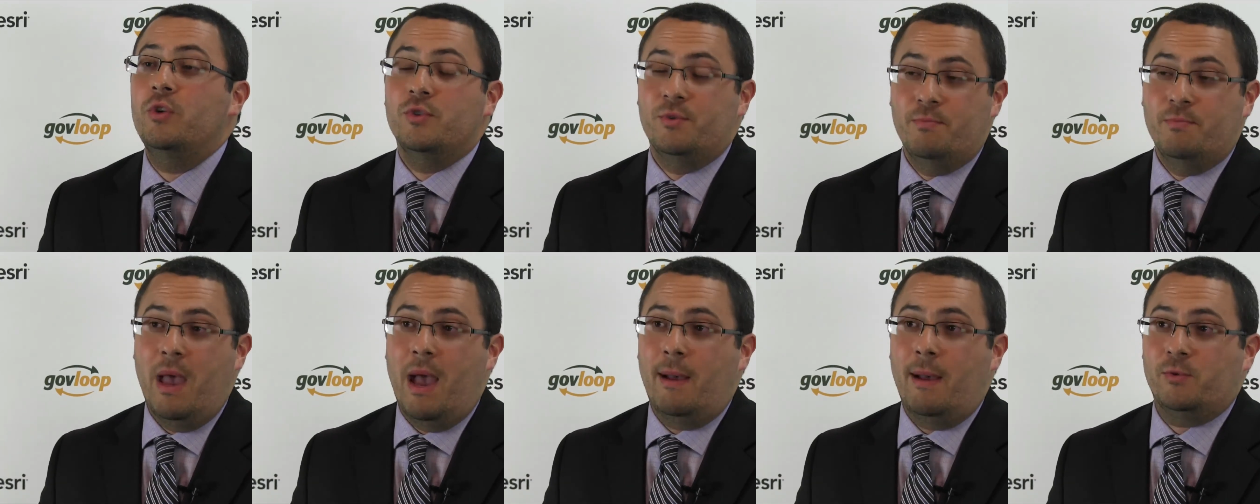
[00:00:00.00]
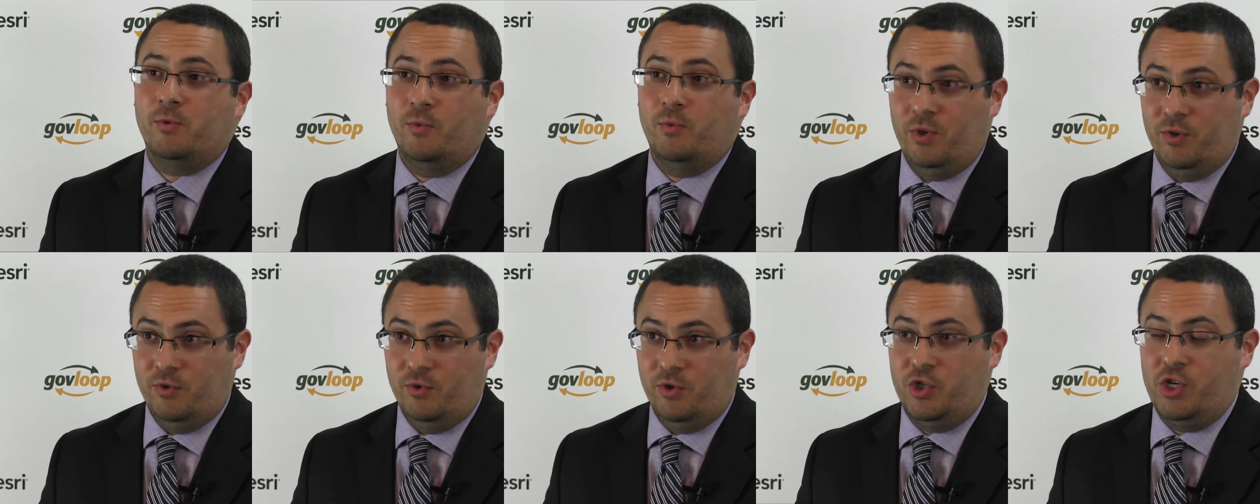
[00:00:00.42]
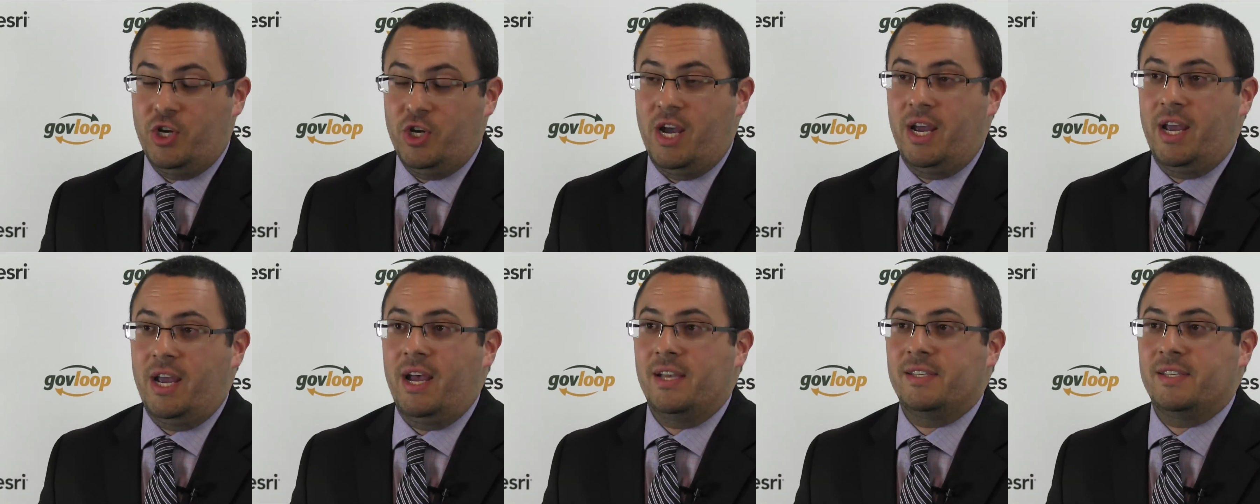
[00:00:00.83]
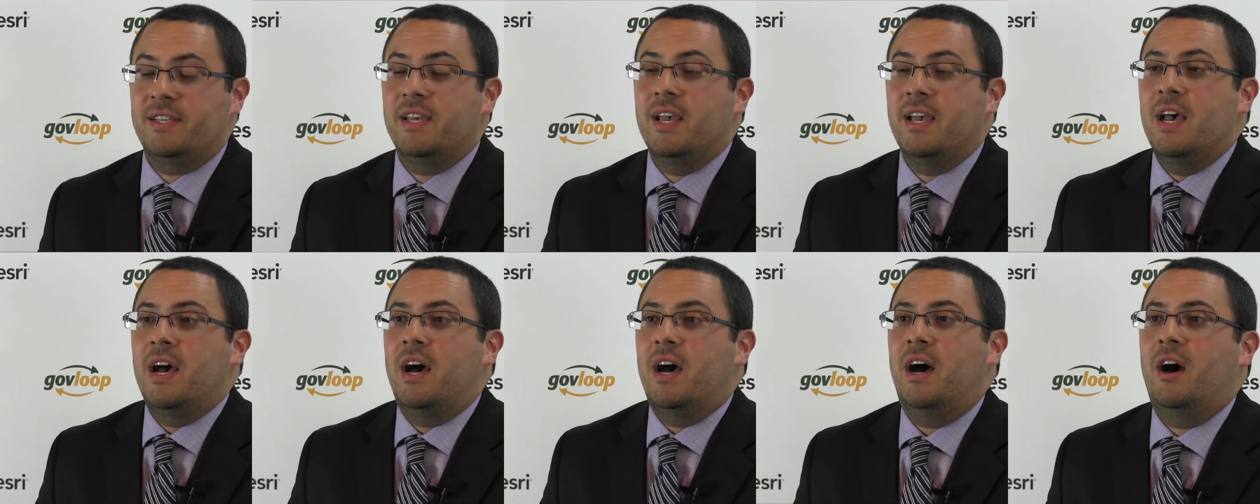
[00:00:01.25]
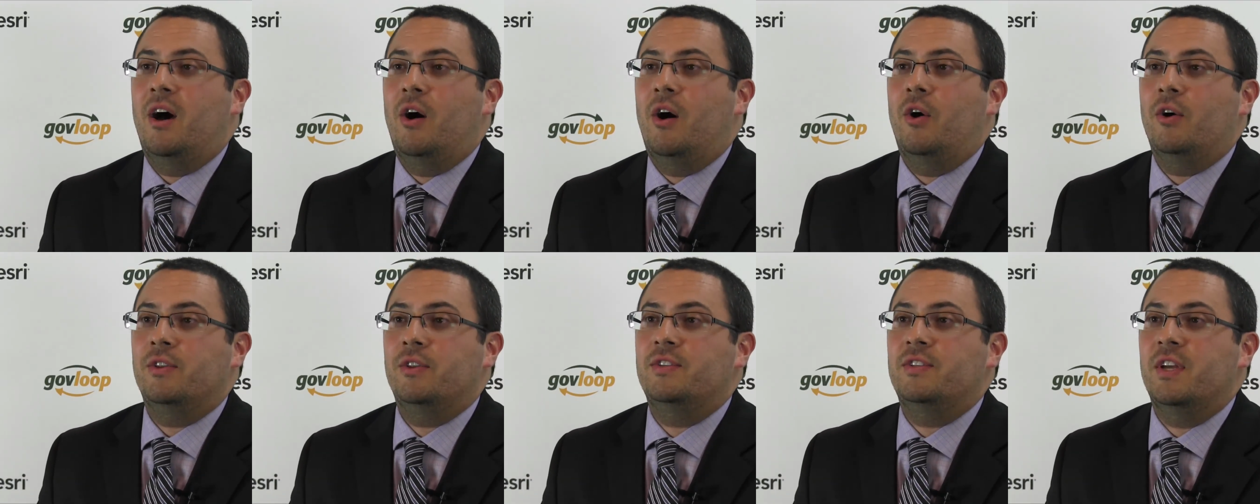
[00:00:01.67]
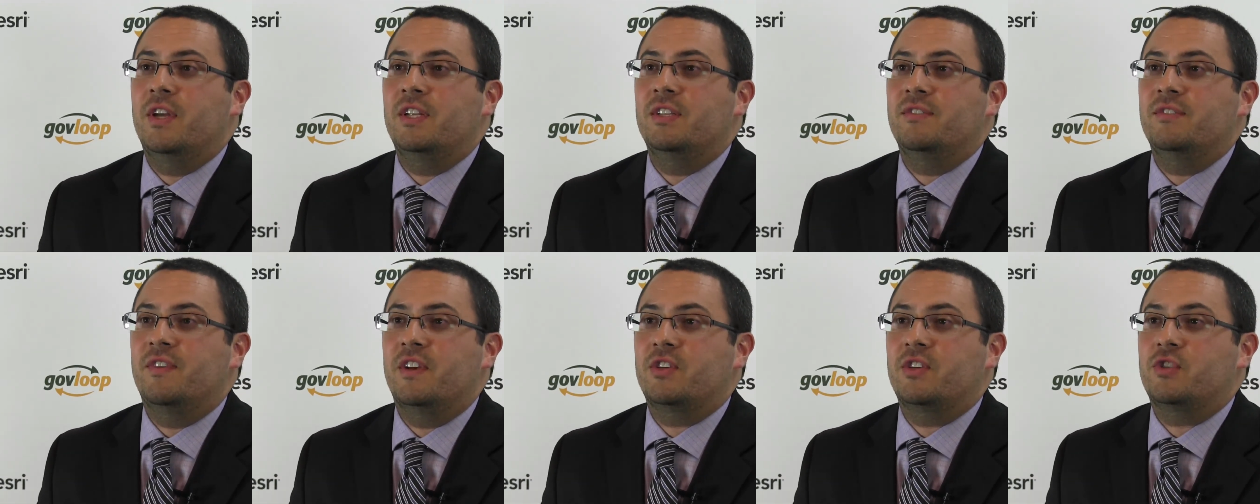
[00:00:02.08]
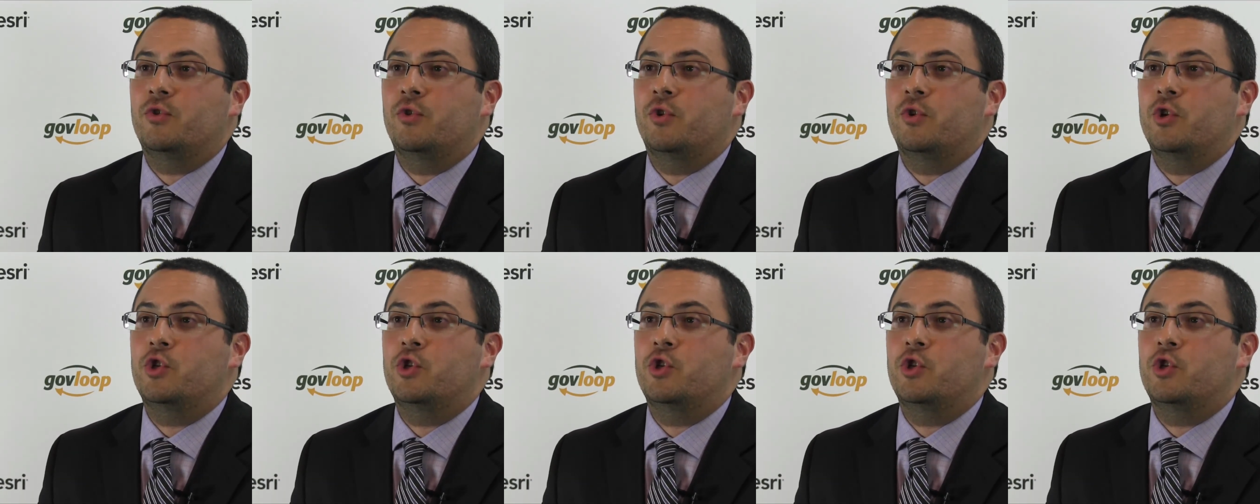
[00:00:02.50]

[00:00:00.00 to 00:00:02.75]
maps, we use GIS on Citizinvestor